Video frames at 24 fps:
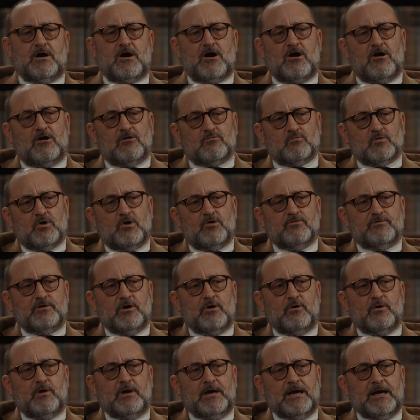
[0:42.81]
Our role,
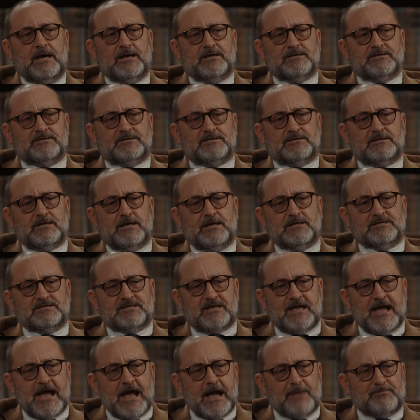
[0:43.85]
though, as
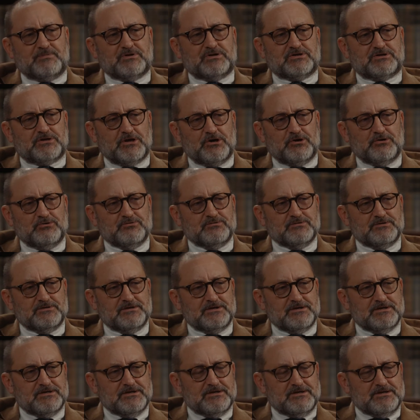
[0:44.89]

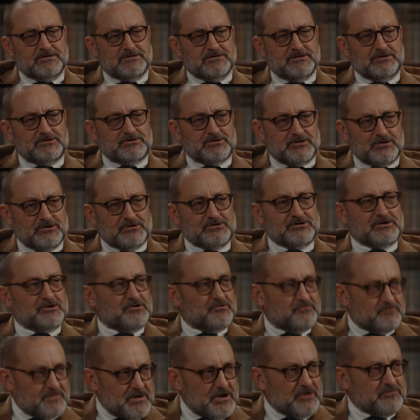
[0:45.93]
capstone
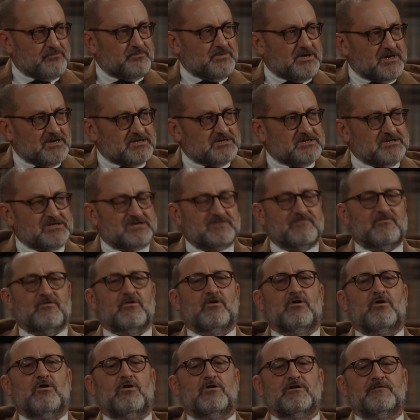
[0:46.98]
liturgical mouthpieces for
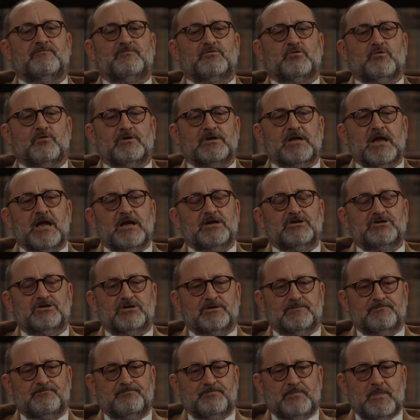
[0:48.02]
all of
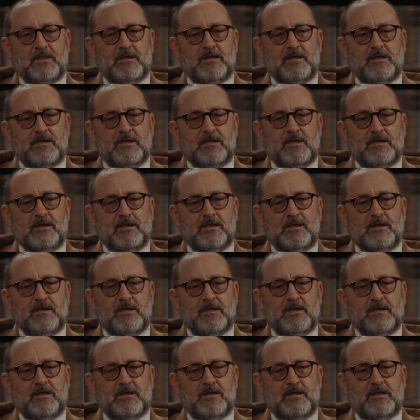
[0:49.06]
creation,